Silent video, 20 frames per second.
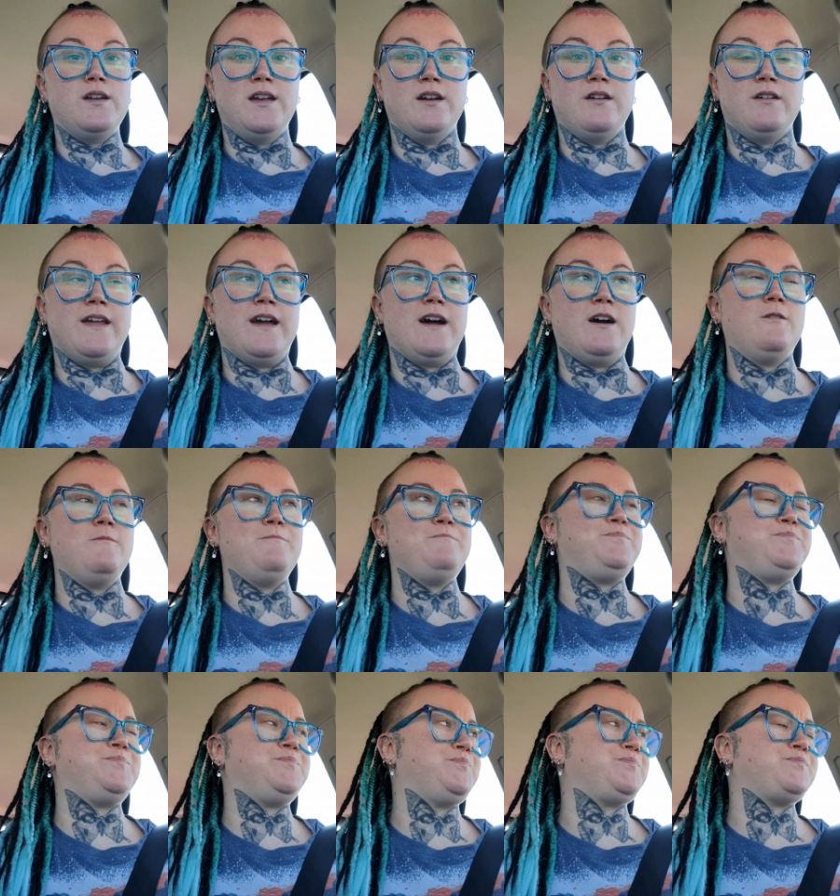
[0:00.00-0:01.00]
year now.
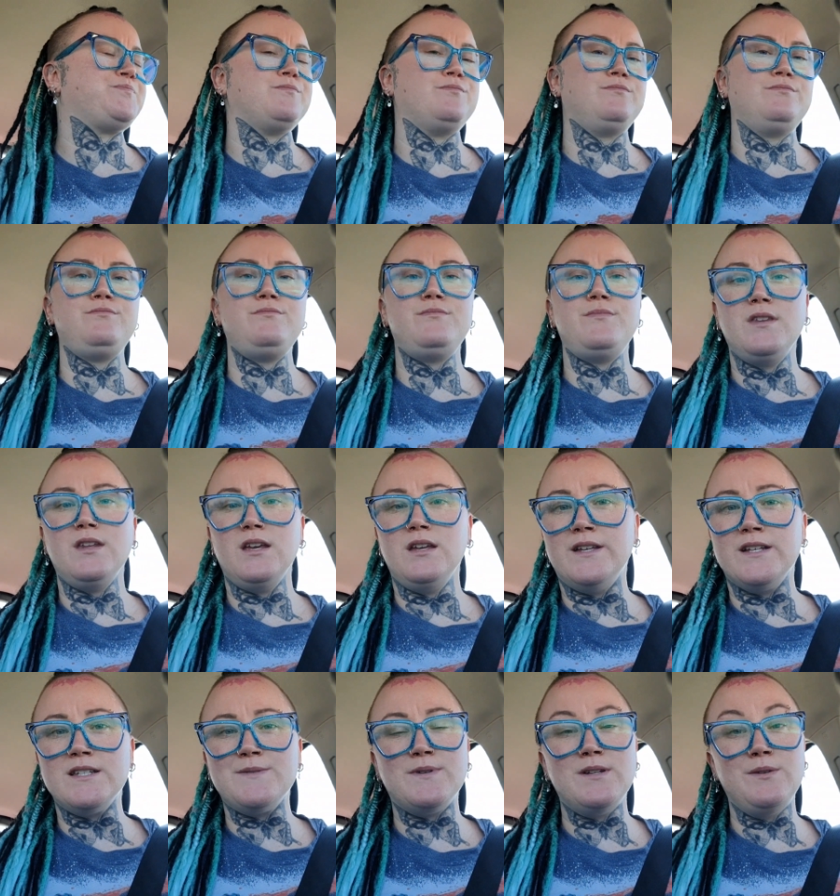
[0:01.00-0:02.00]

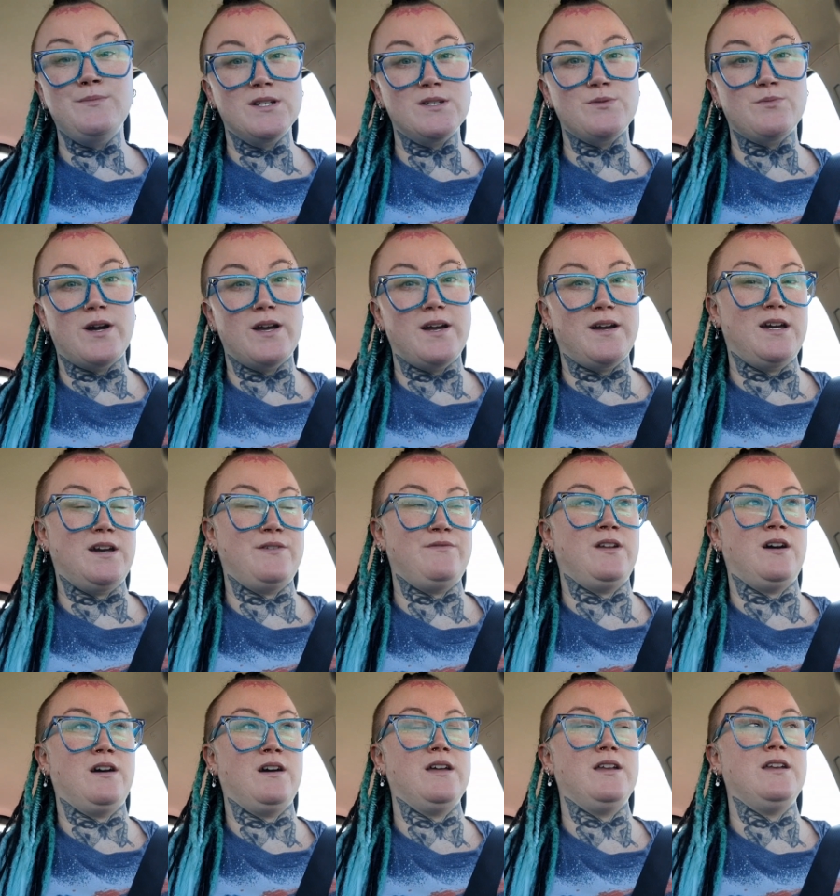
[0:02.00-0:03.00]
That's pretty much why I have
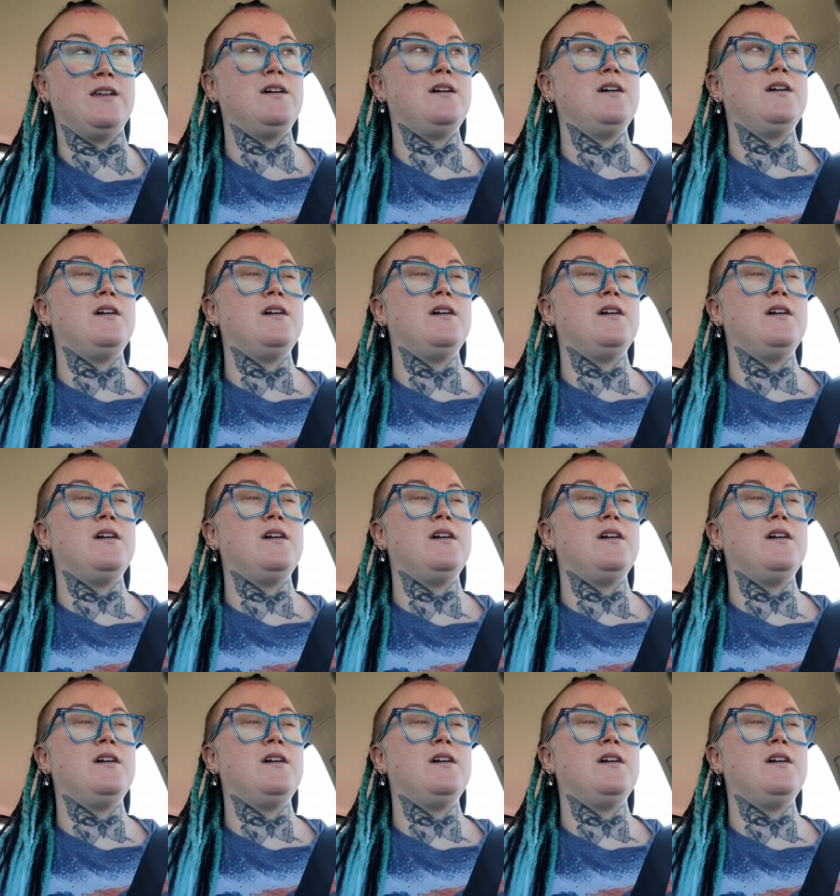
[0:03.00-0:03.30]
not